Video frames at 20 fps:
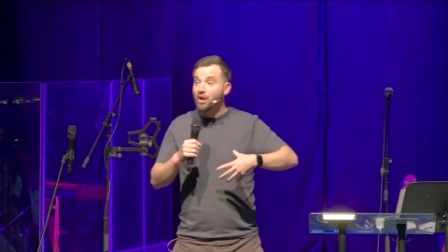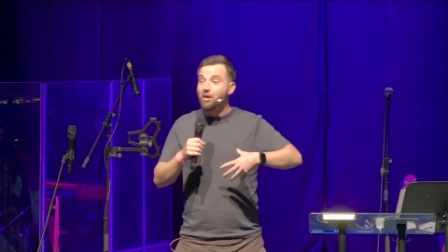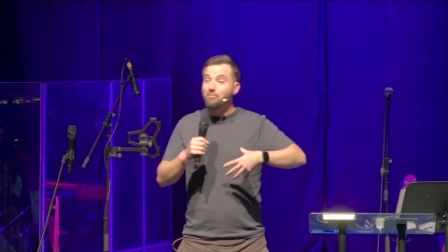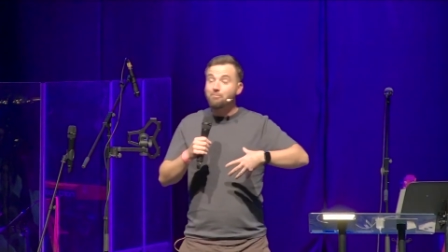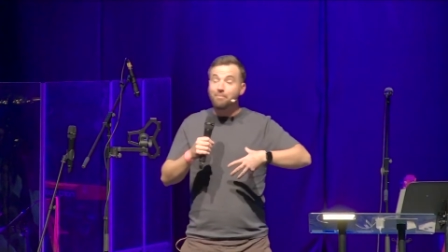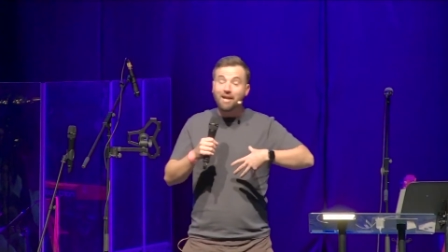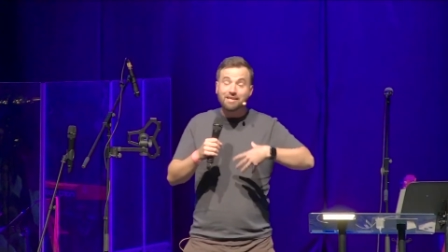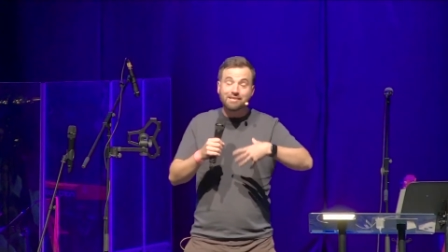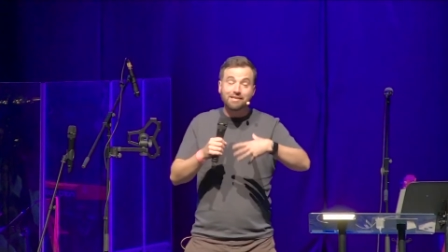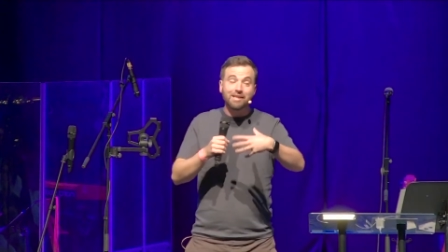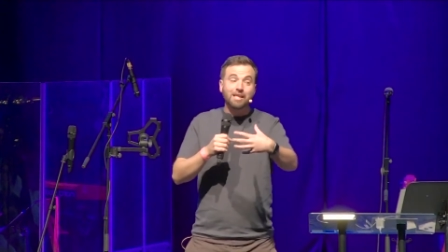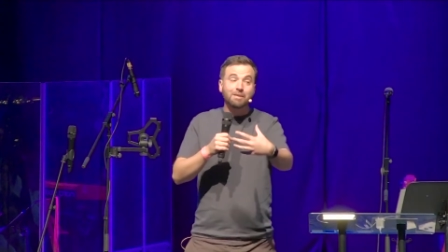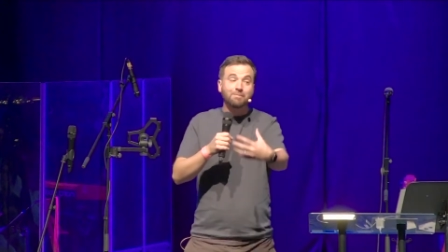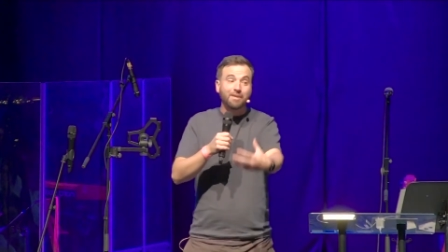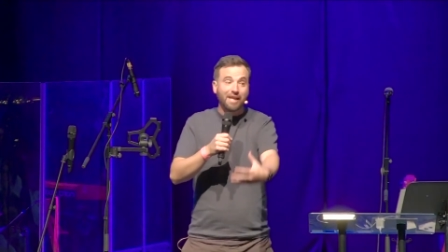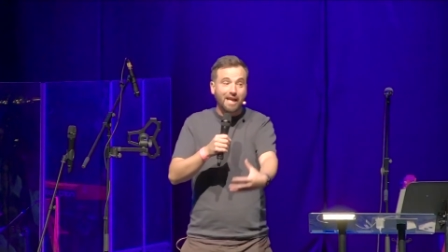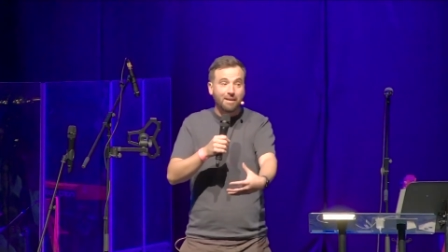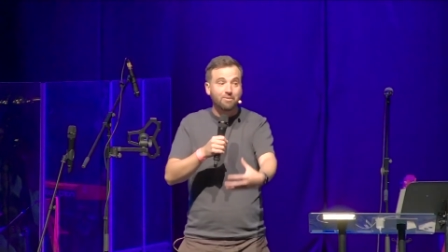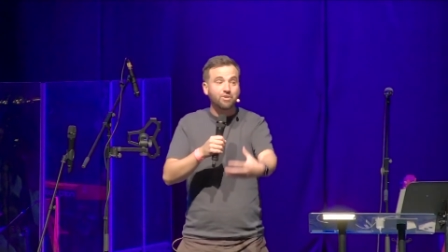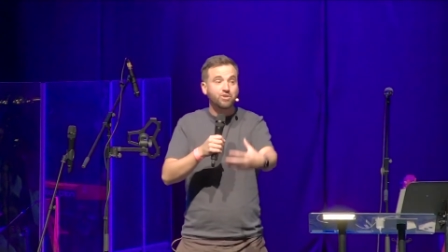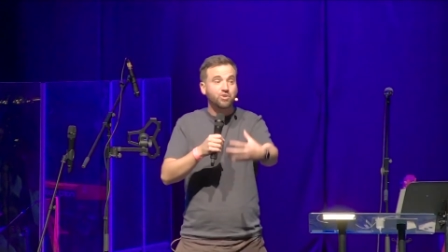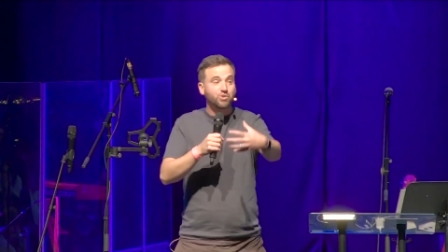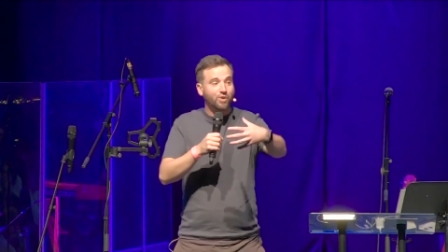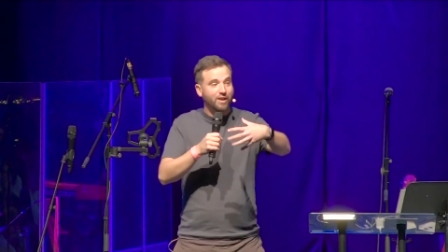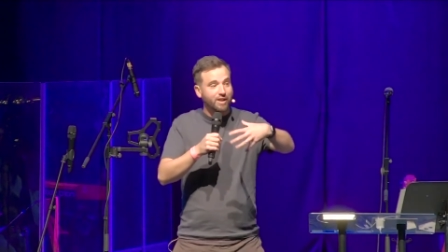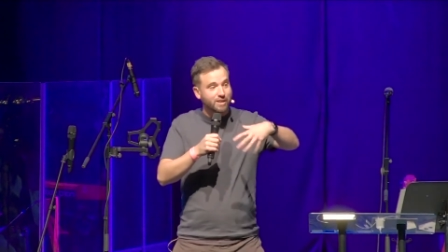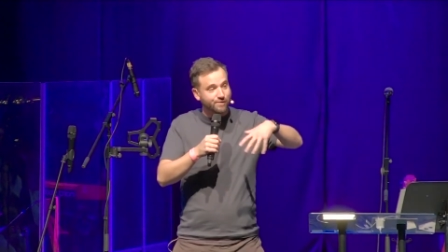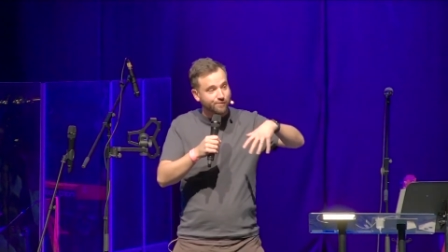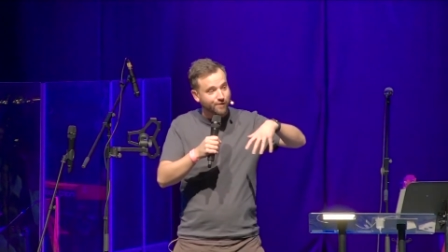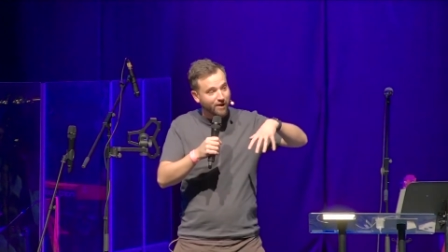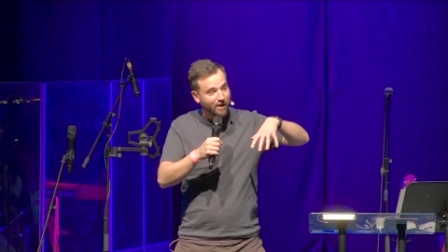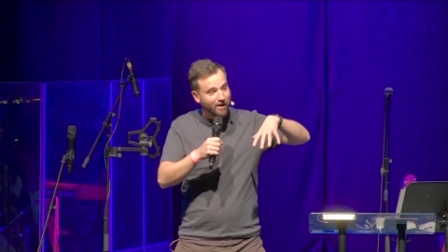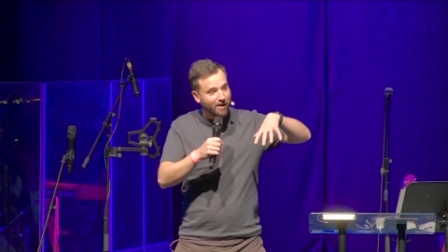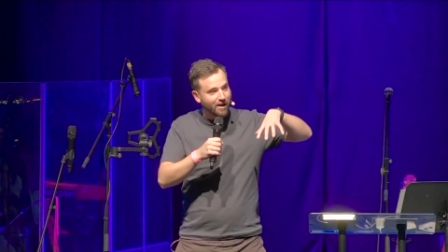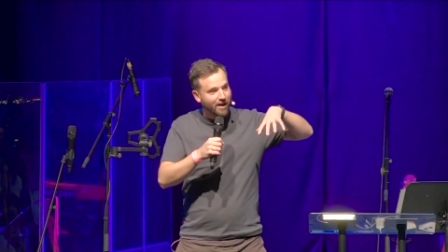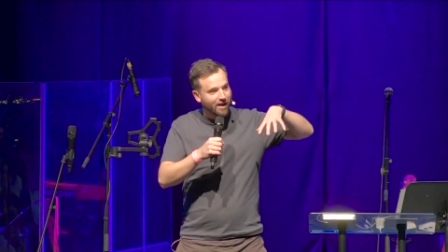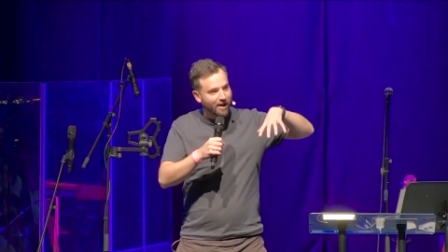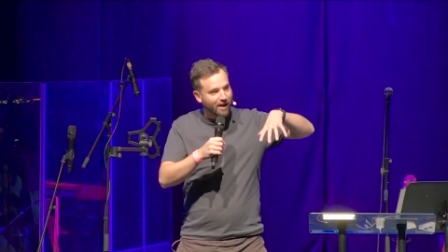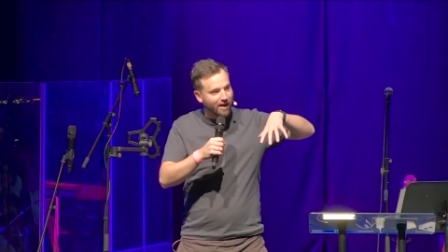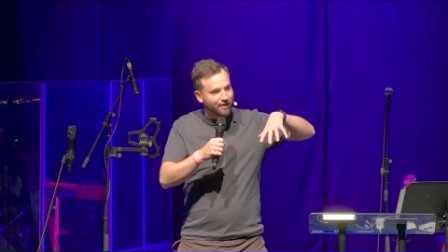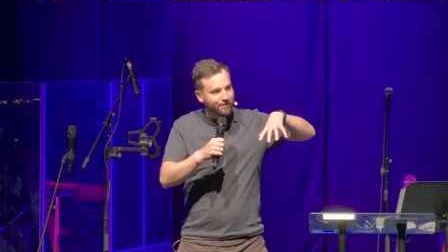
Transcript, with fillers: basically be able to transfer uh,